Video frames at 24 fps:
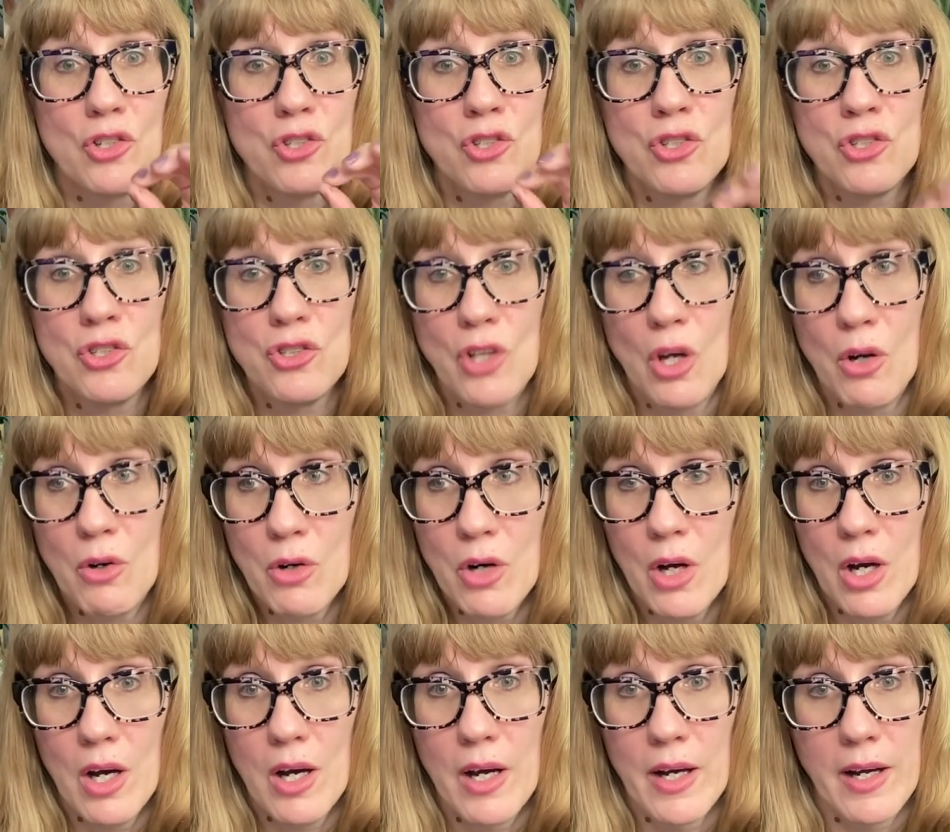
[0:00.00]
so
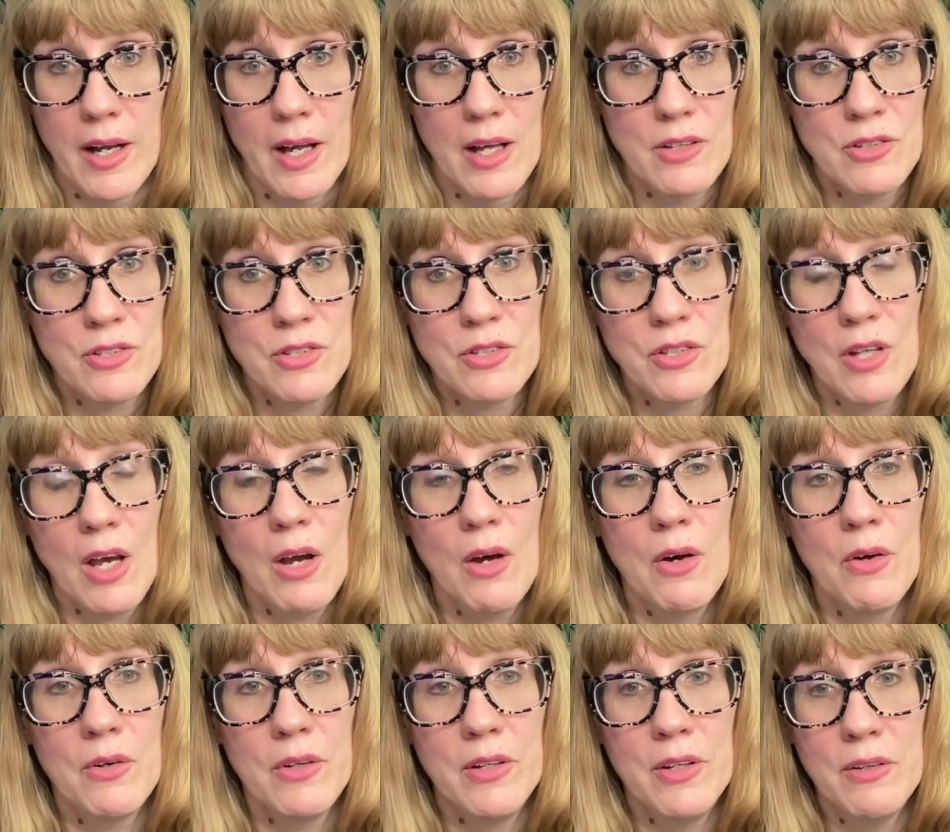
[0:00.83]
good.
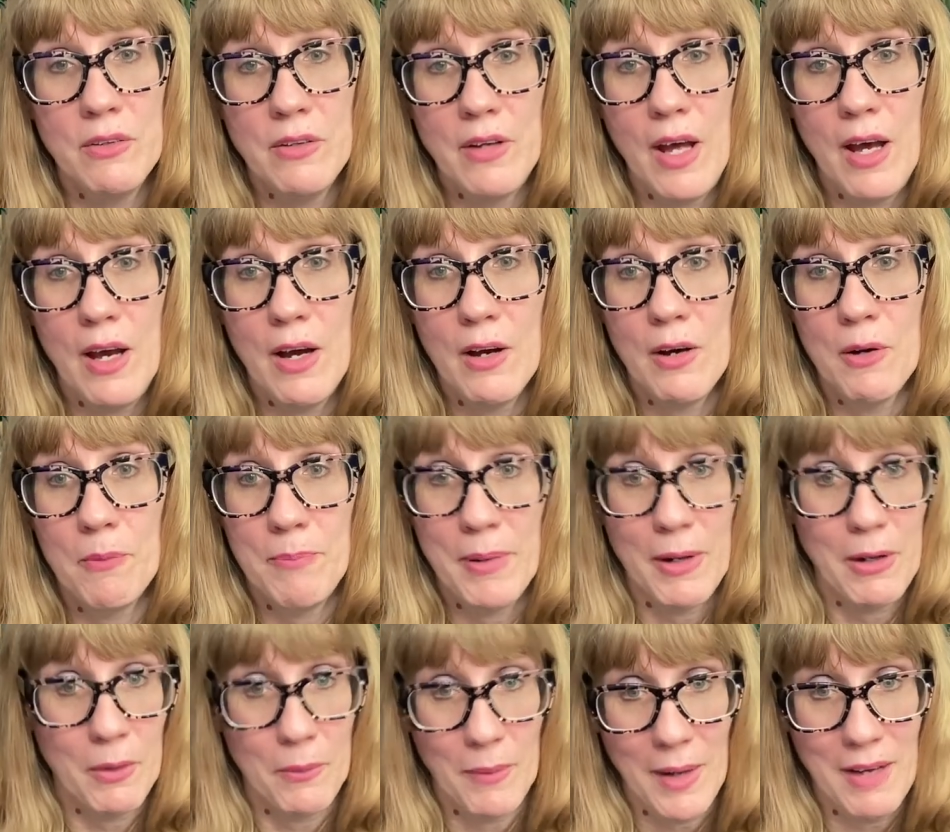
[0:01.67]
So, you know,
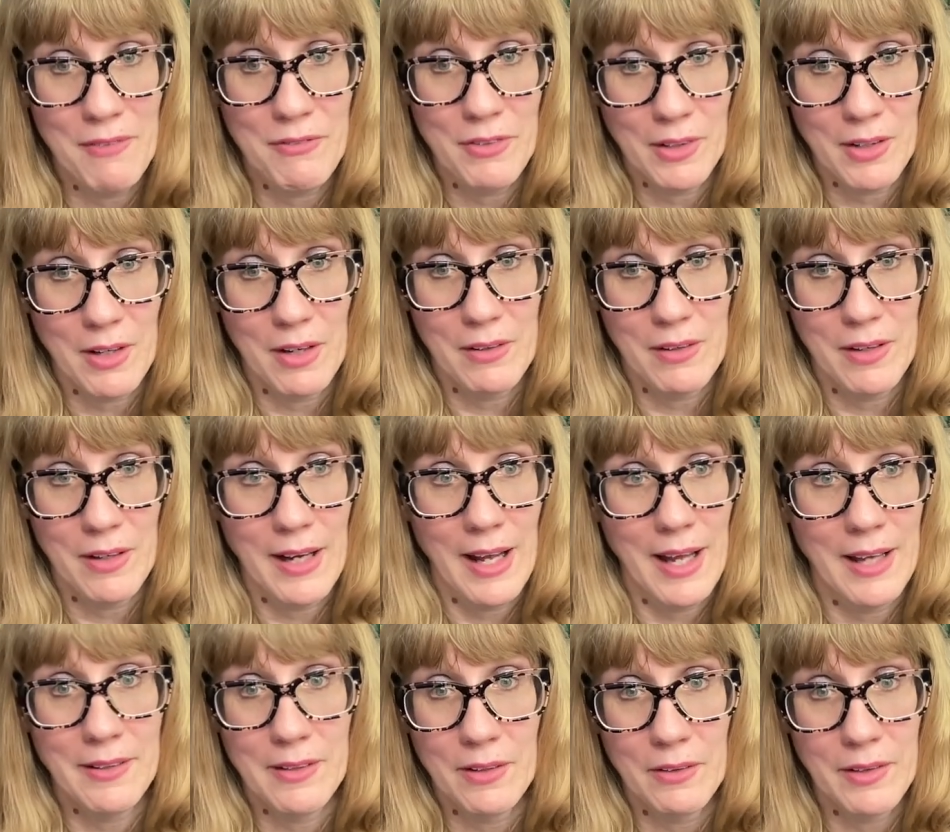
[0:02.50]
Barry Wafflecone and
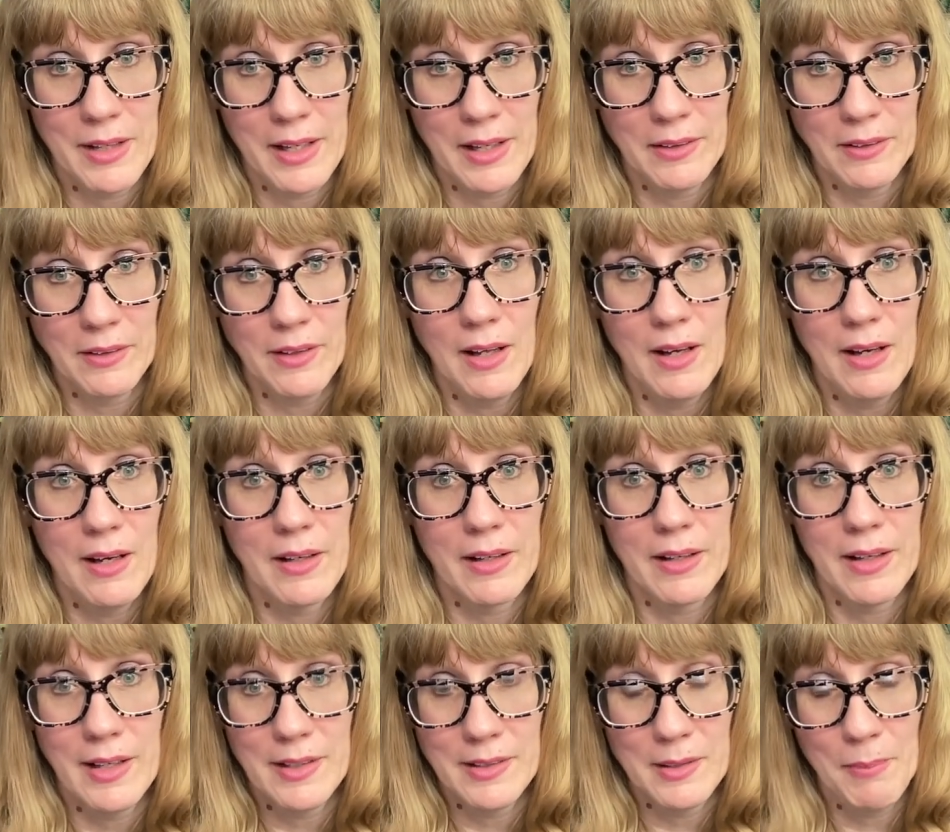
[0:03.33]
I don't get
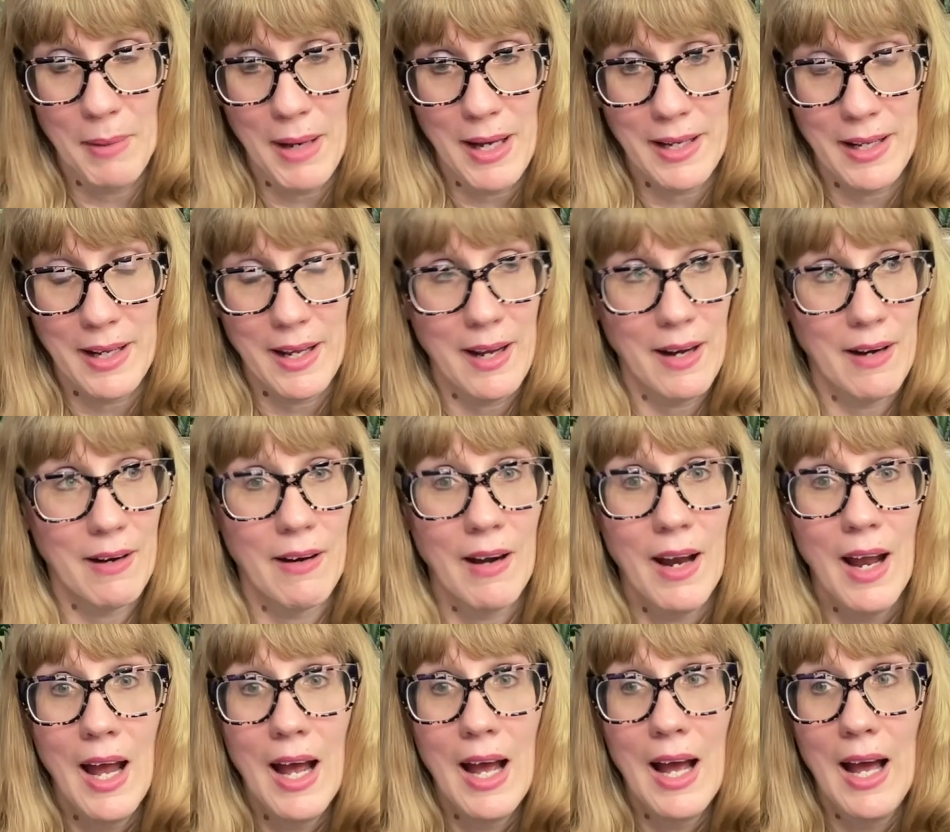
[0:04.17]
along in the body care.